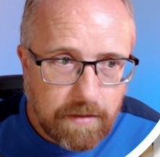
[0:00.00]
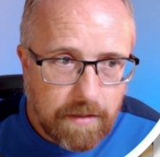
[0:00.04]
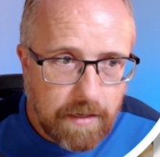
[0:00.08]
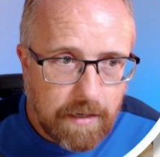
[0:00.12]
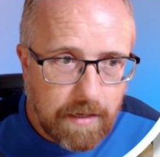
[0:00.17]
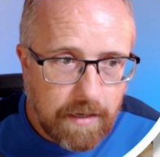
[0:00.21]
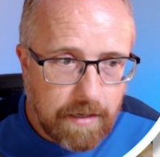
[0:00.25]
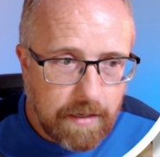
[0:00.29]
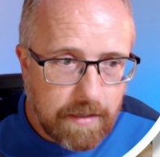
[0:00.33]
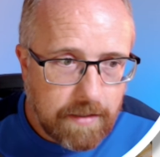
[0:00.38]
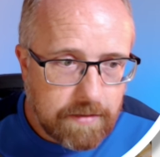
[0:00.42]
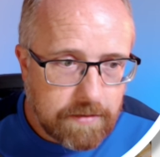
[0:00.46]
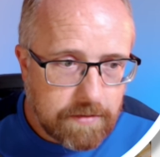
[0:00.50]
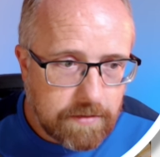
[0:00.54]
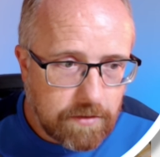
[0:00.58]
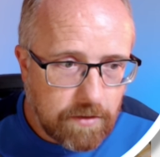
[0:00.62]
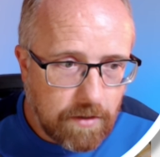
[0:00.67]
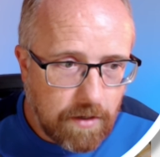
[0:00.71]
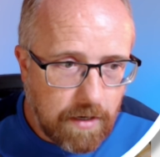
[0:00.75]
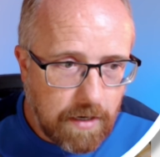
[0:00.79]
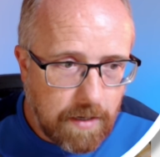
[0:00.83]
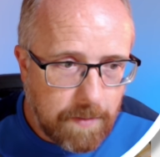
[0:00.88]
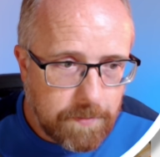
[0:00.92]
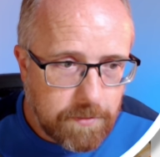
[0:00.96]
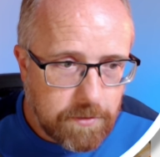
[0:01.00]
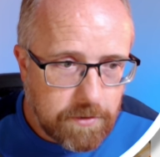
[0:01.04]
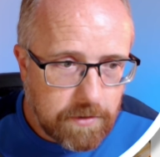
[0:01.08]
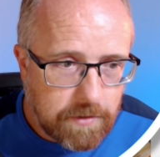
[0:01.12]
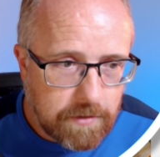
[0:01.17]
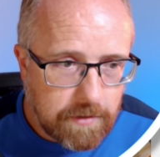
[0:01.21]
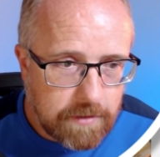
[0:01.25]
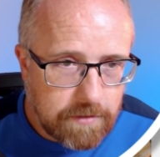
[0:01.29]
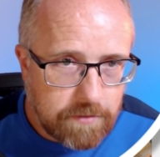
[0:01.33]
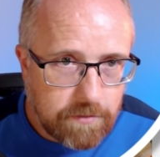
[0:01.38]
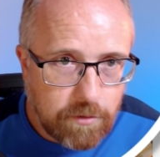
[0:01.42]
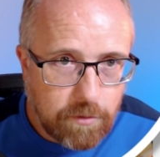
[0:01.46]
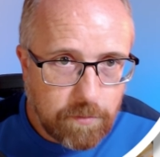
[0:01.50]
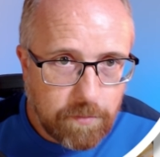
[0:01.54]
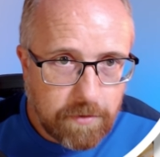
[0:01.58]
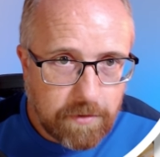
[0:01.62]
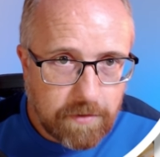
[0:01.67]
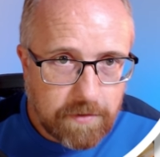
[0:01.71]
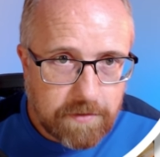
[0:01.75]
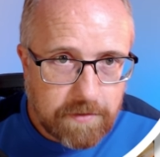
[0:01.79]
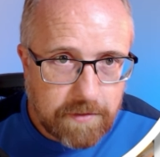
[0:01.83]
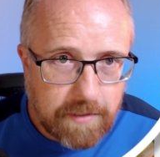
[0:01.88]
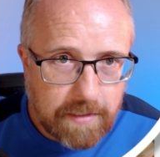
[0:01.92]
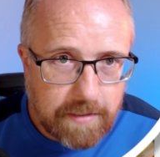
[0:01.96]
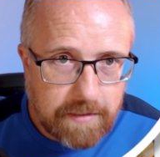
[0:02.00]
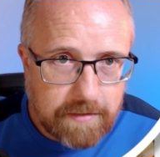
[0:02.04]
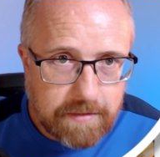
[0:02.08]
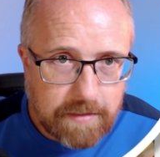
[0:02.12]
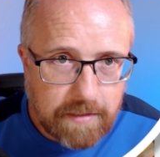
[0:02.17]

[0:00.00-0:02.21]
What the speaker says: as an option. Let's open our settings